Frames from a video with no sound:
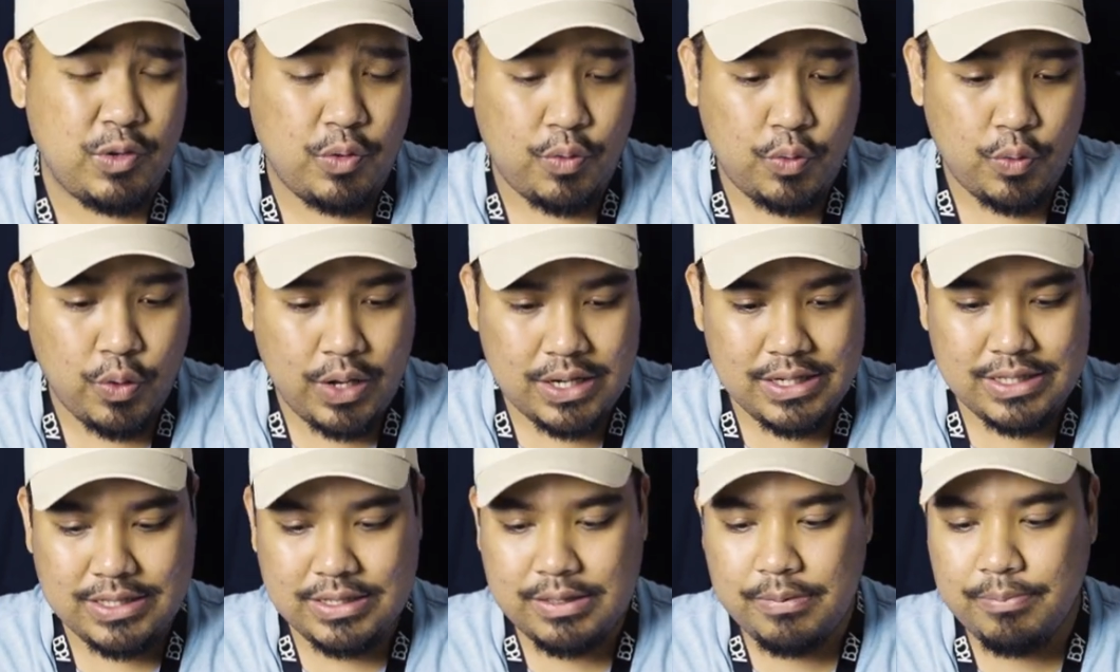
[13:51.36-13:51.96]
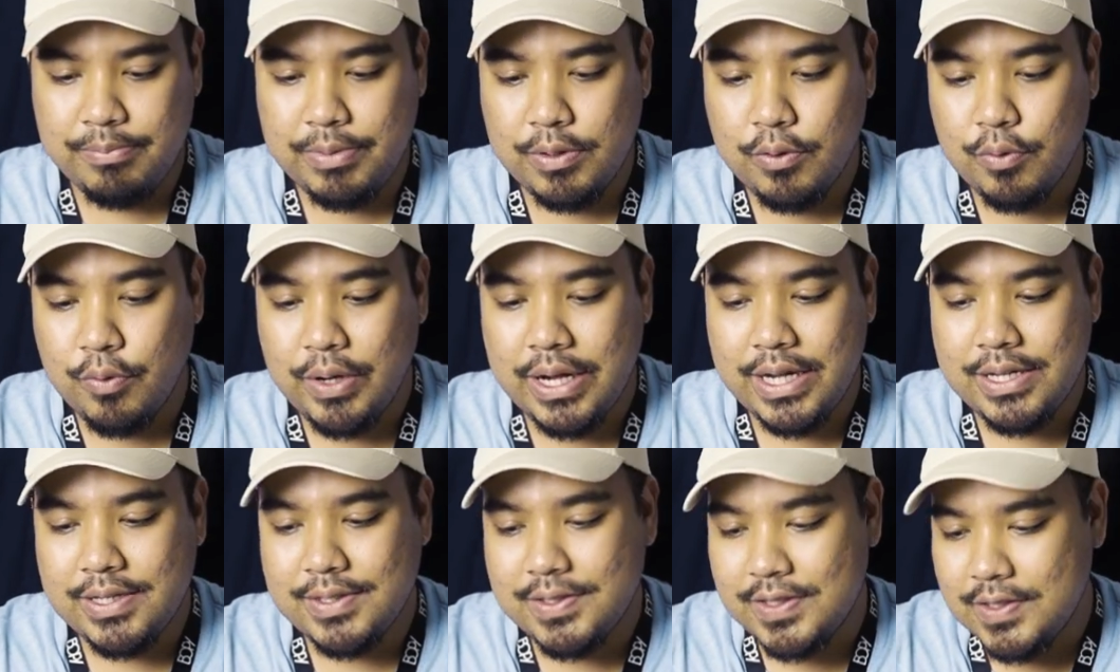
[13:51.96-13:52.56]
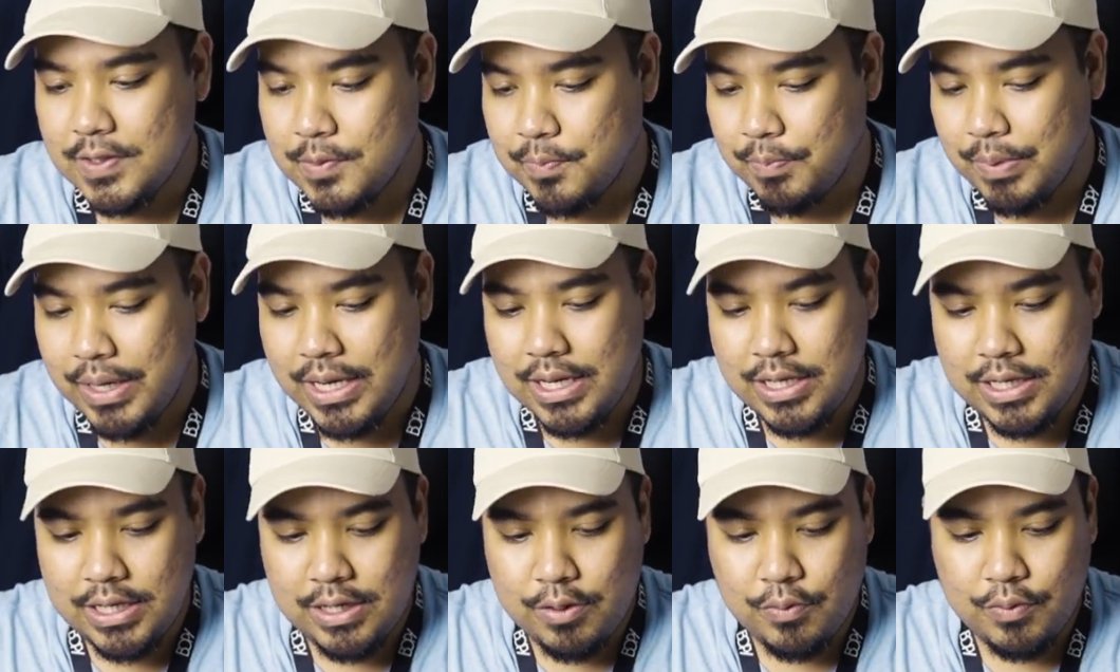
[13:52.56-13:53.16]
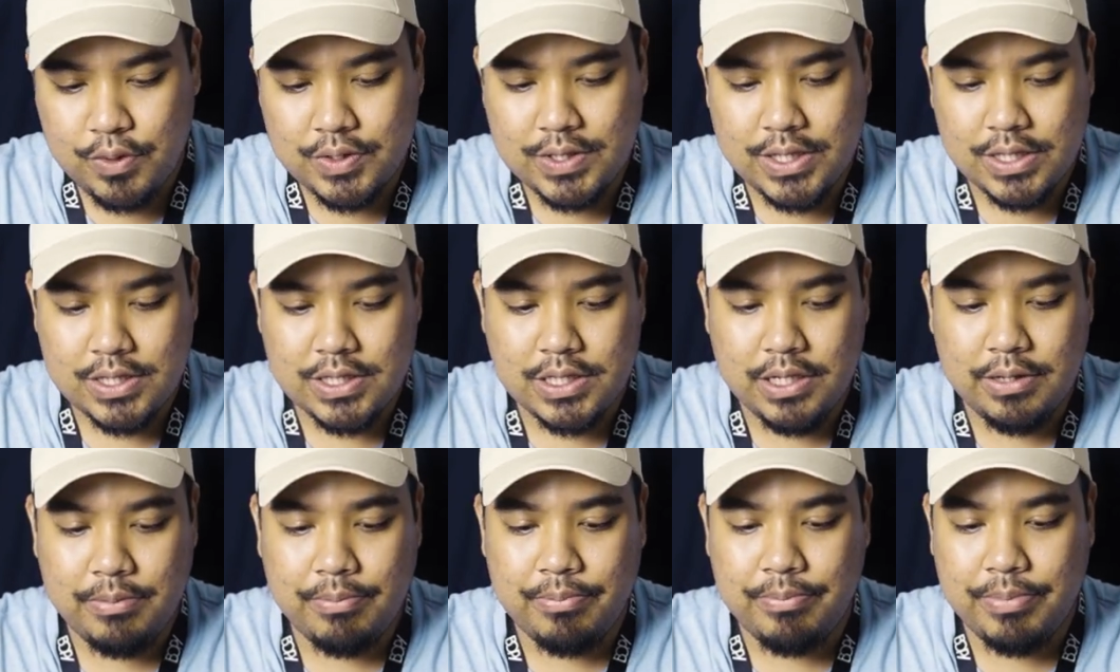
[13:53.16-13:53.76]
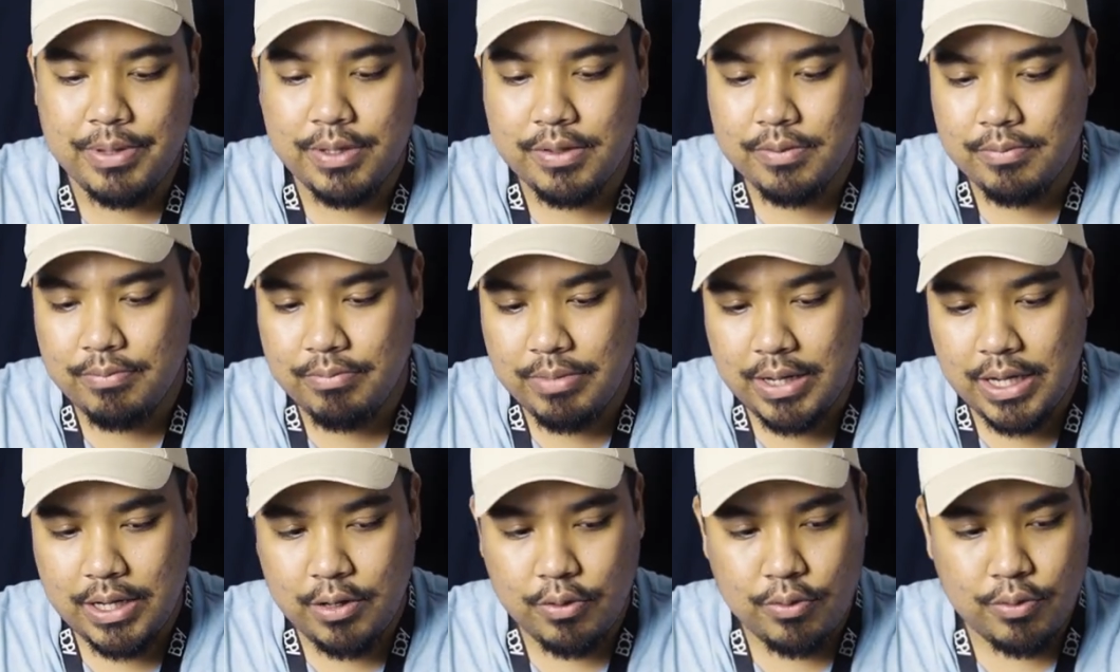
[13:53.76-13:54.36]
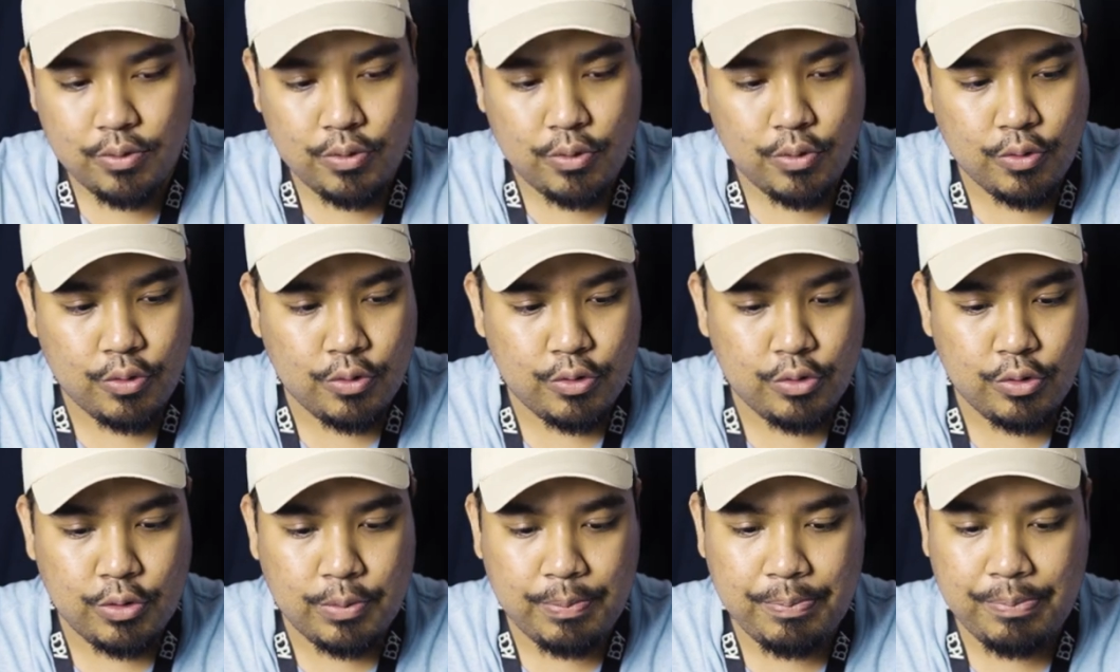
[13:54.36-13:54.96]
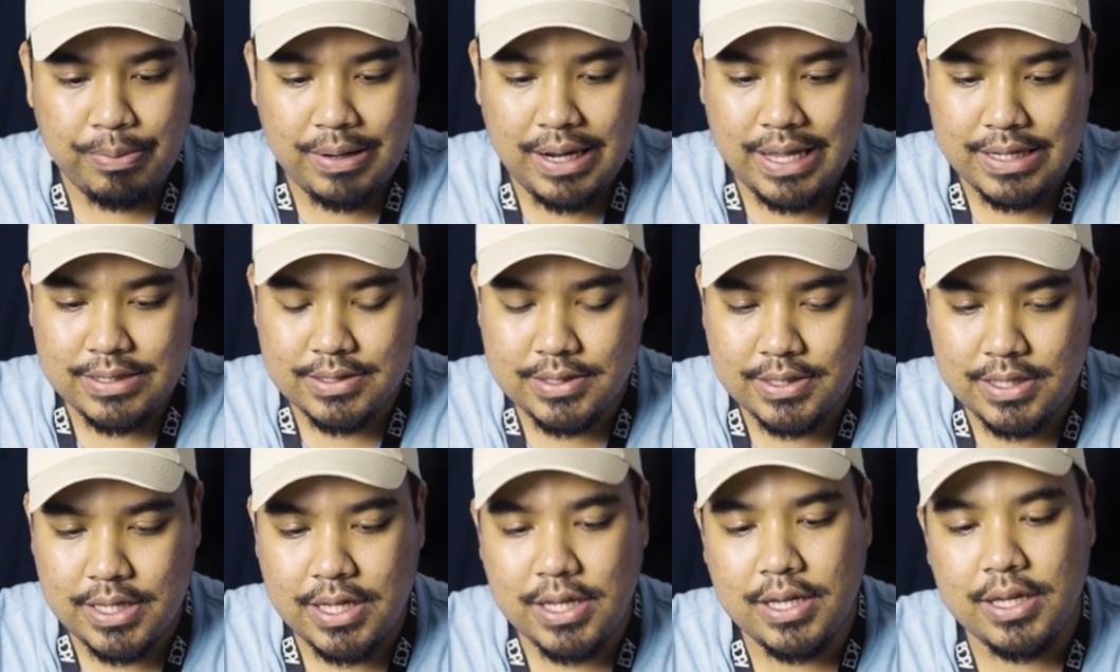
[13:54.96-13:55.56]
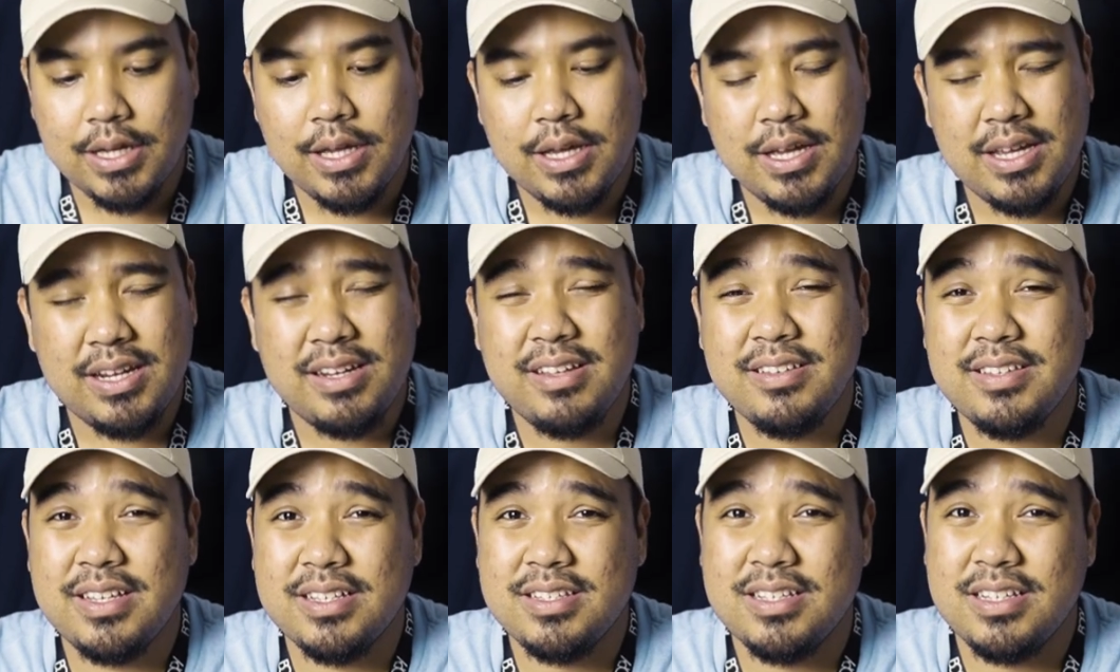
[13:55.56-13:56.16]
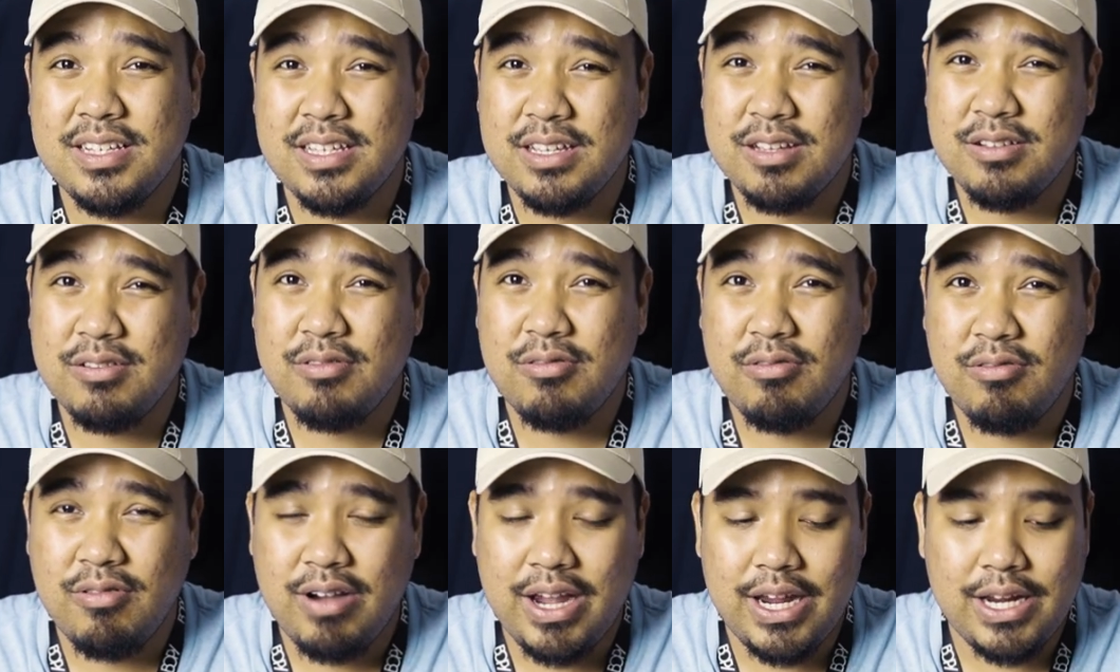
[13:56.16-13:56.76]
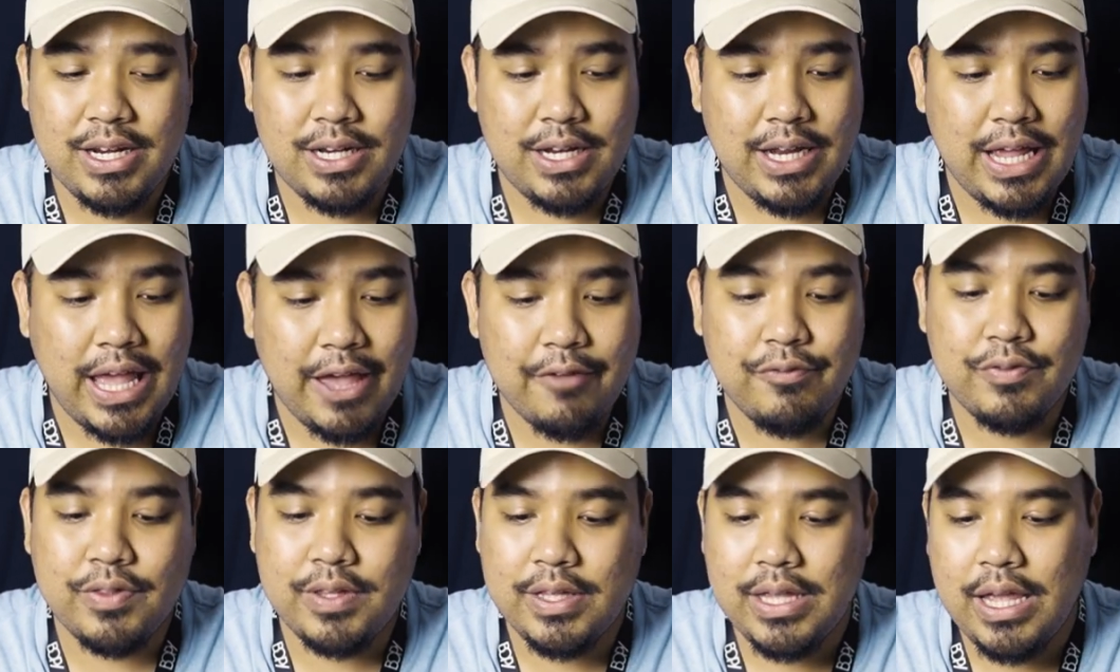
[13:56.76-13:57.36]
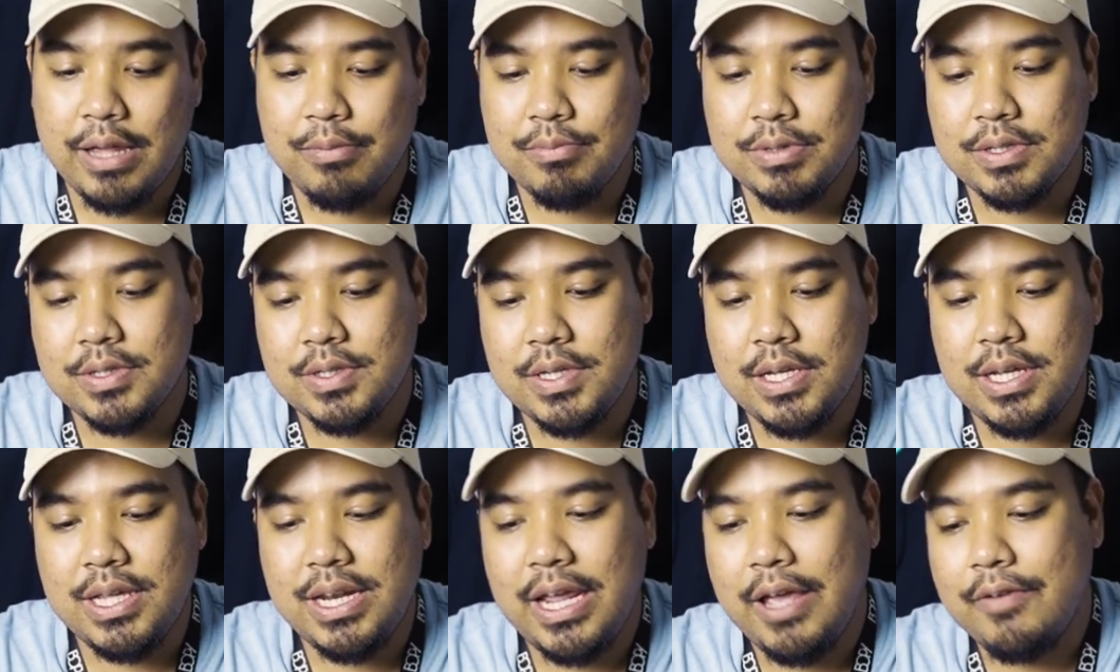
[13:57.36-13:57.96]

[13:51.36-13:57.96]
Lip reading: quality build wise, despite it was actually built by whole plastic, it's actually quite hefty, I must say.